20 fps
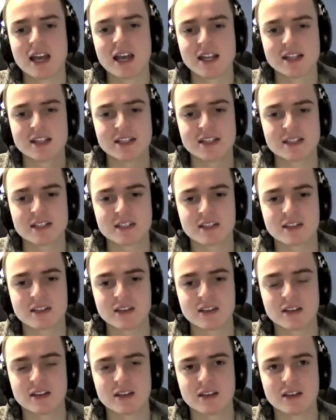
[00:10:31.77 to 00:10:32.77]
It's
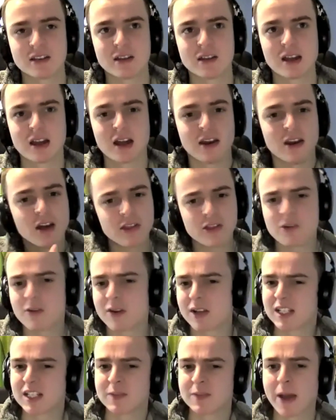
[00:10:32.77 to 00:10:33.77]

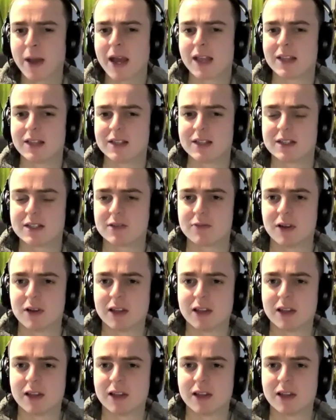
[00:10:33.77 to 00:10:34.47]
another expense,